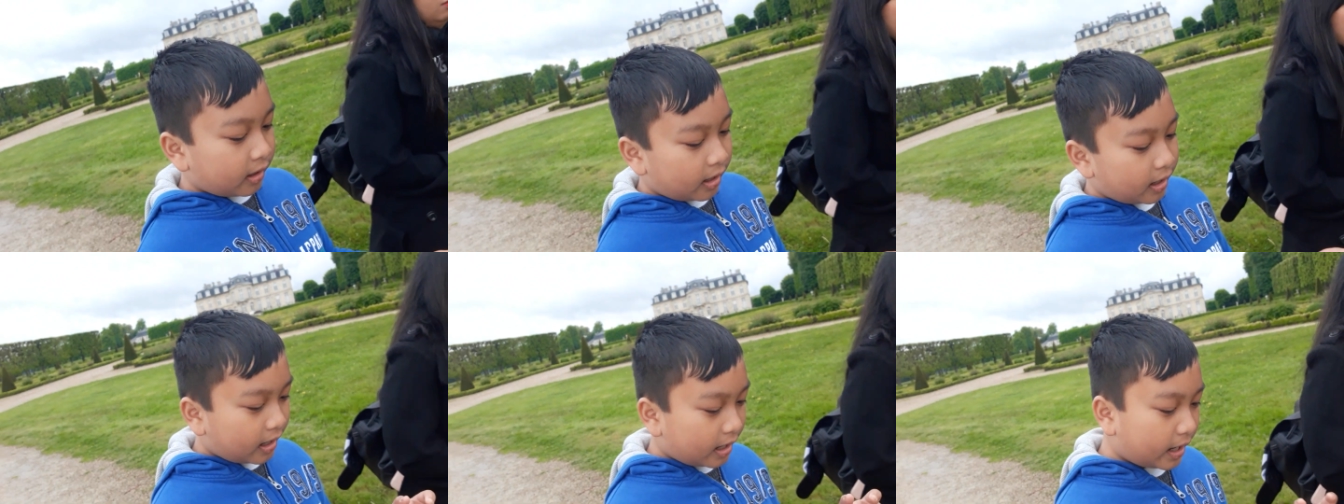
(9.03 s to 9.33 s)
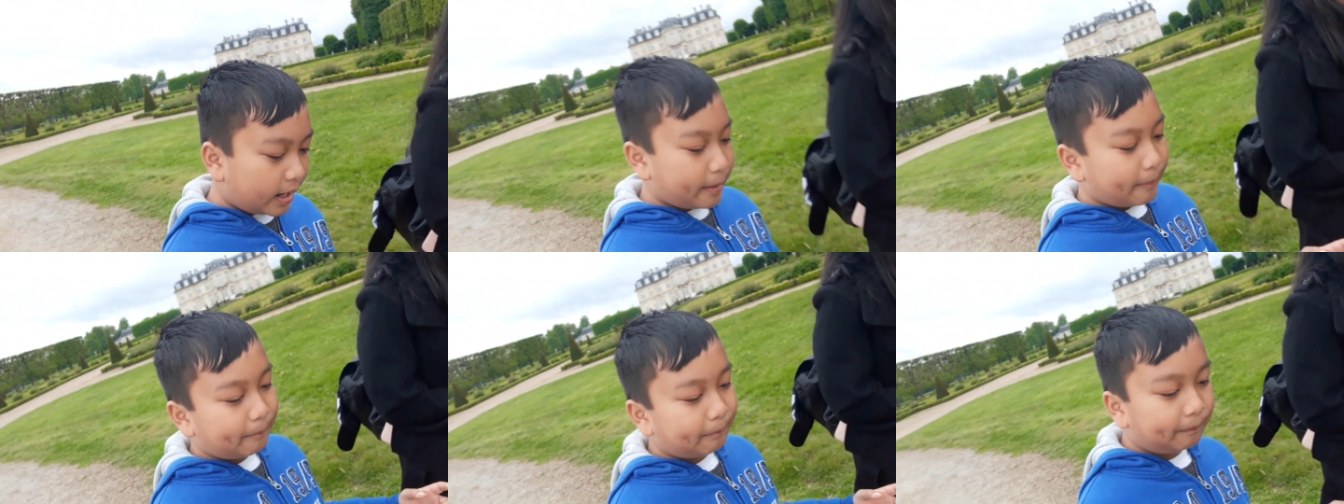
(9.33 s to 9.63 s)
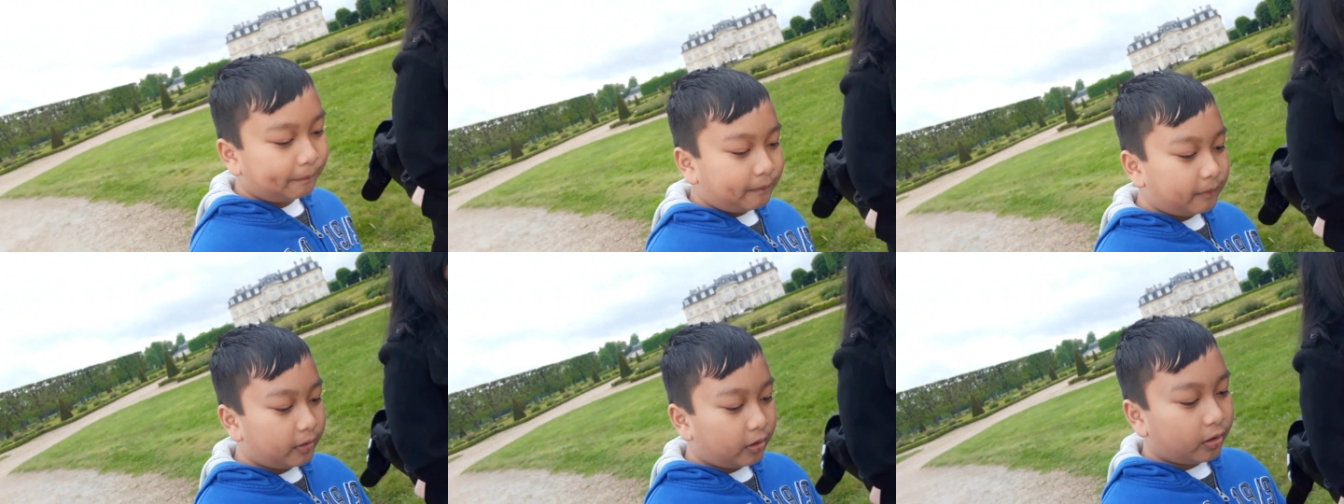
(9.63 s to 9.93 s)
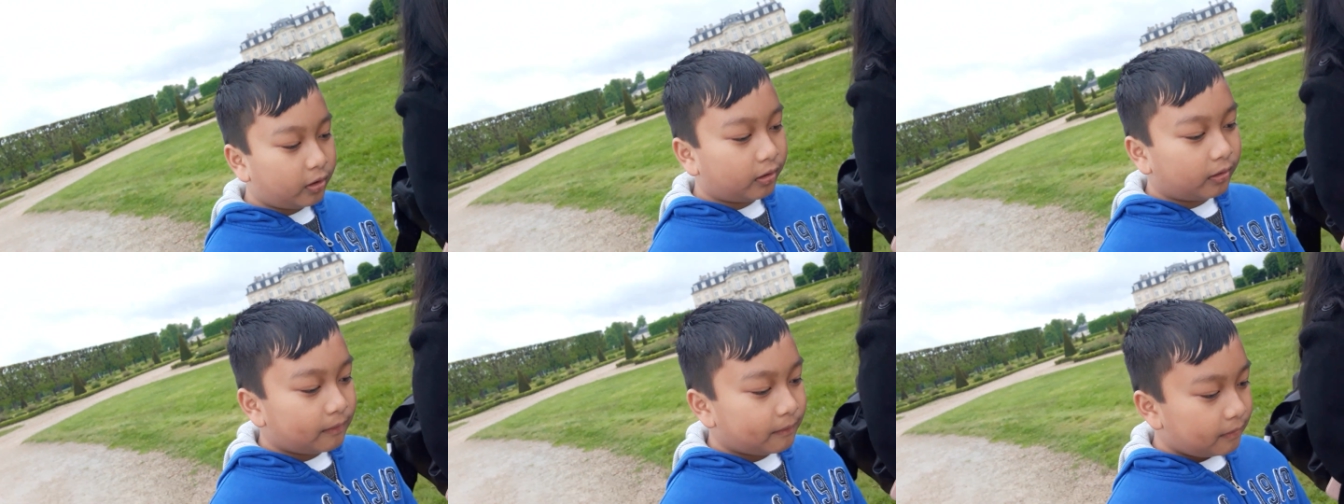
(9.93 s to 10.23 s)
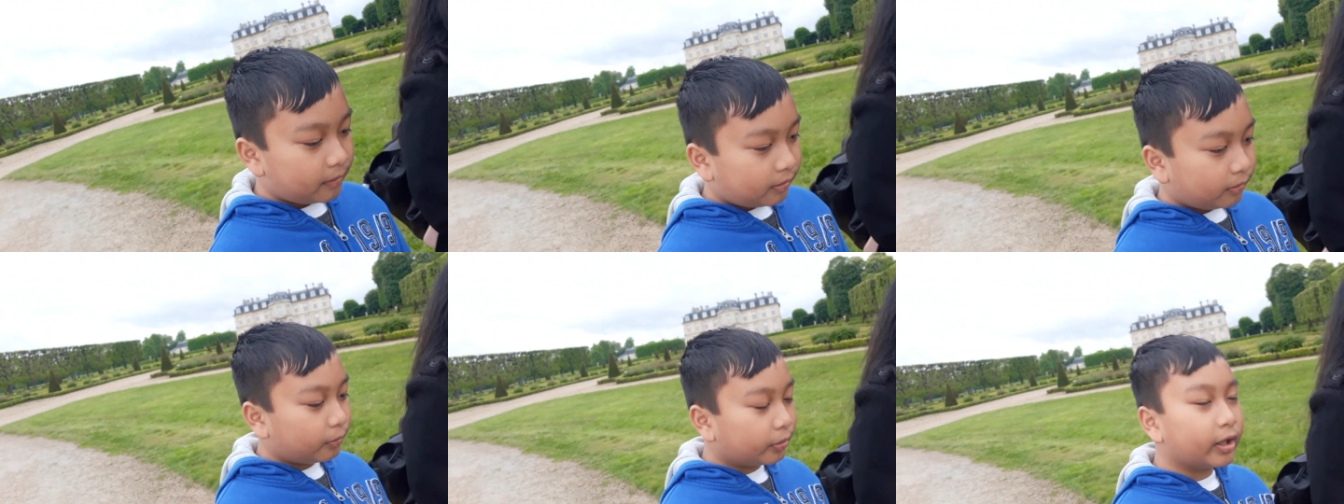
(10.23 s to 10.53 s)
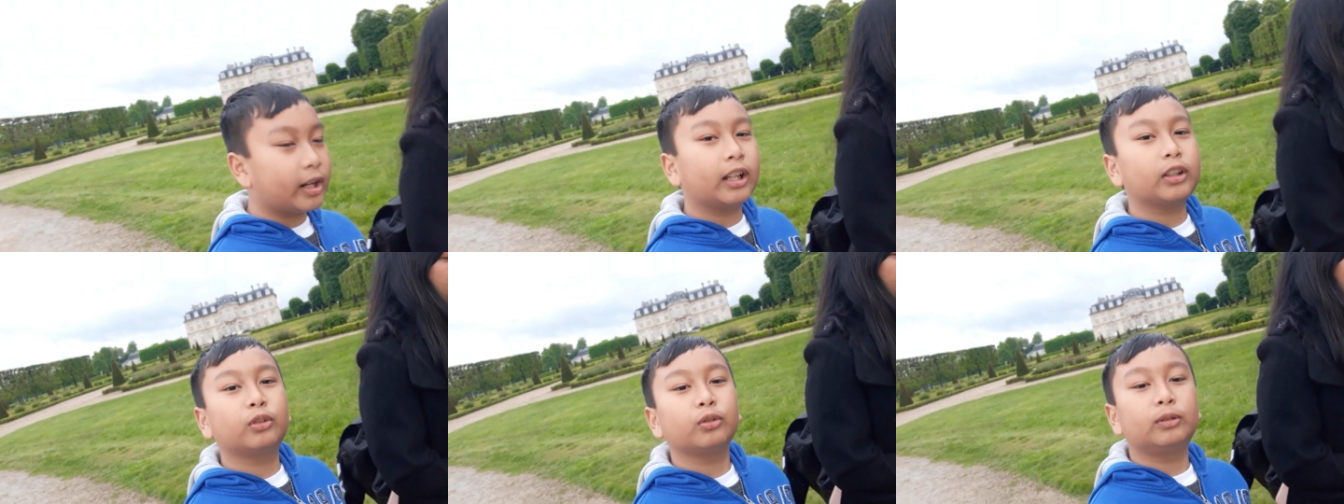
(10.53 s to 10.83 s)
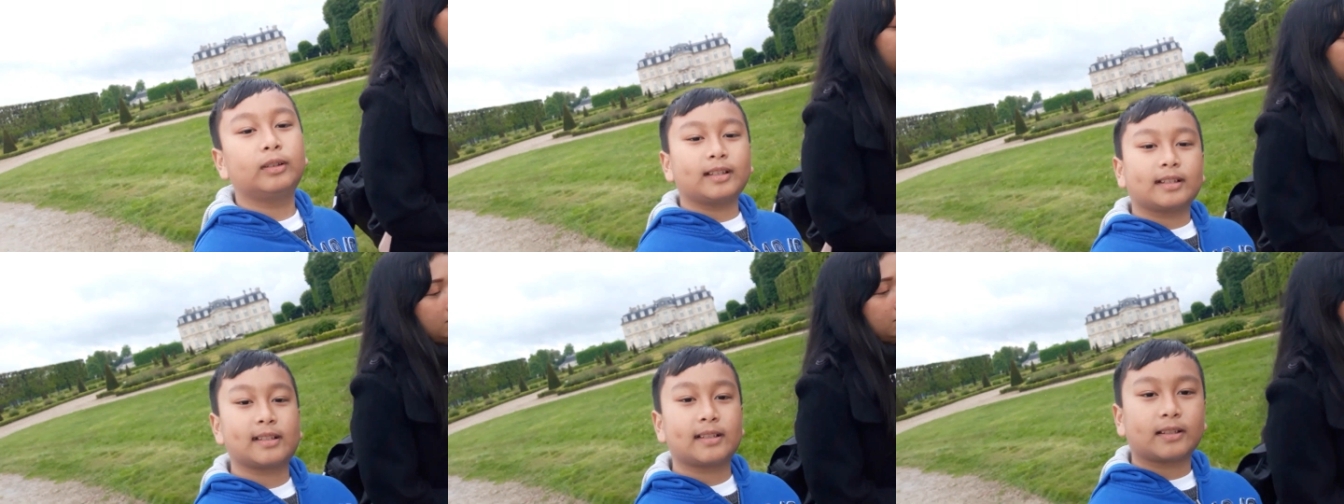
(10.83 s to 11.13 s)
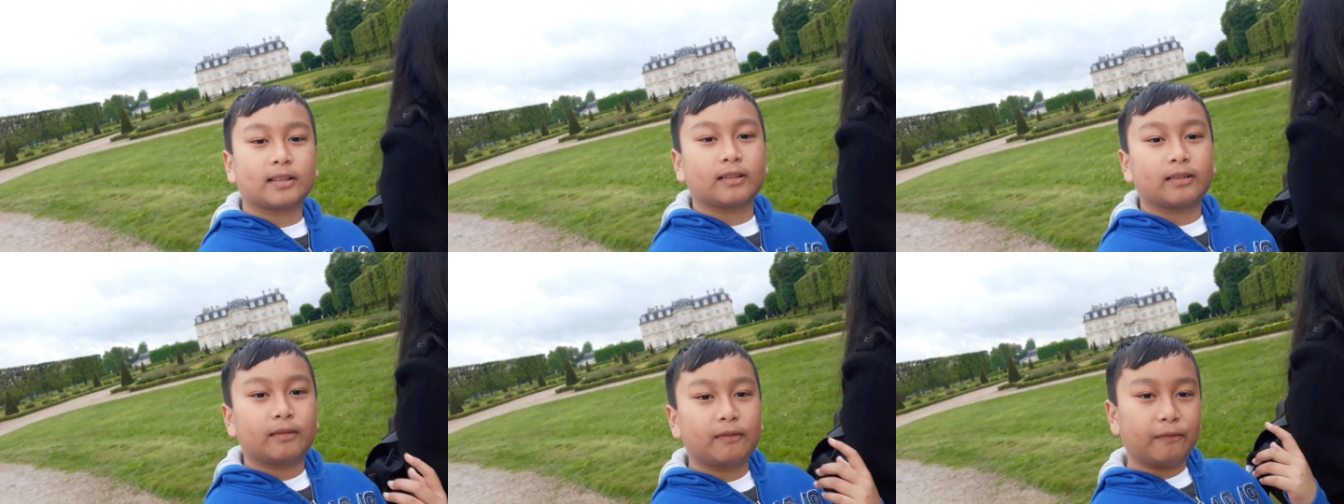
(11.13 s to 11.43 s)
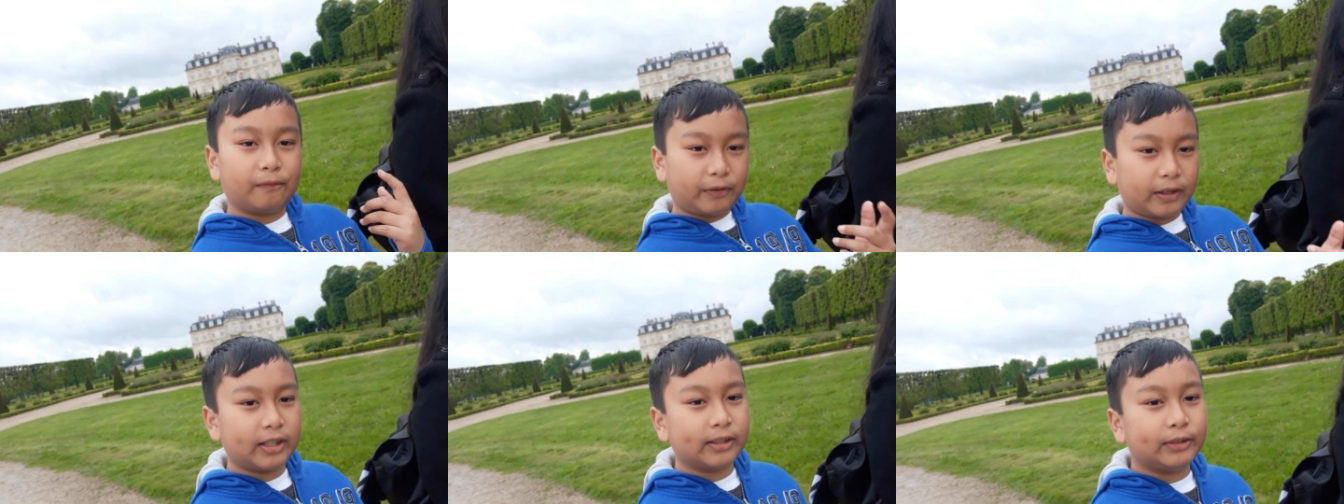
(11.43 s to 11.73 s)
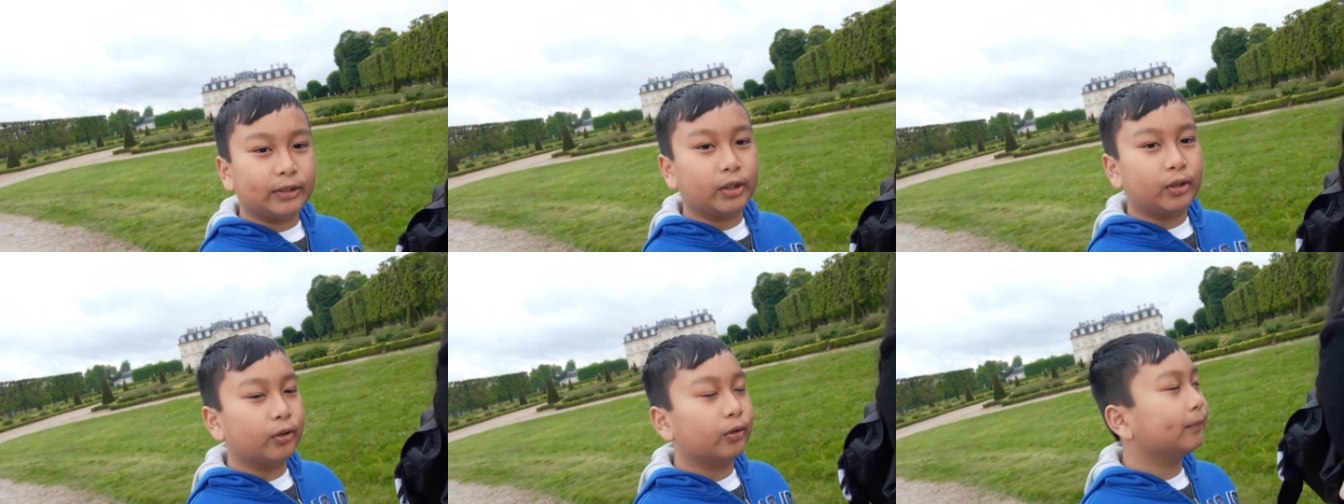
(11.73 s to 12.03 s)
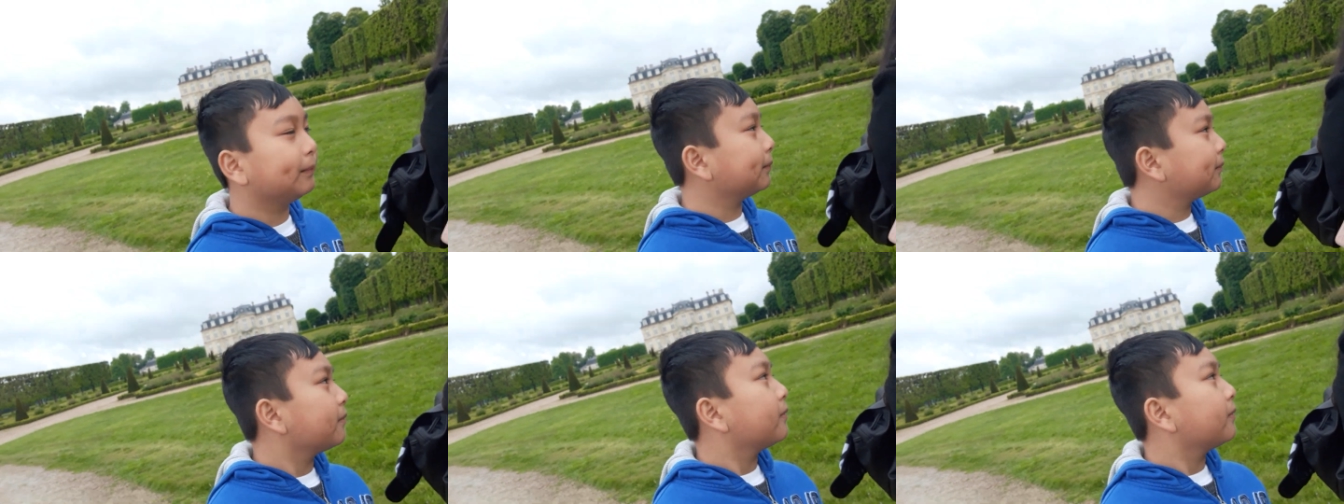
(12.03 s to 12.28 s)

um, we're gonna do this video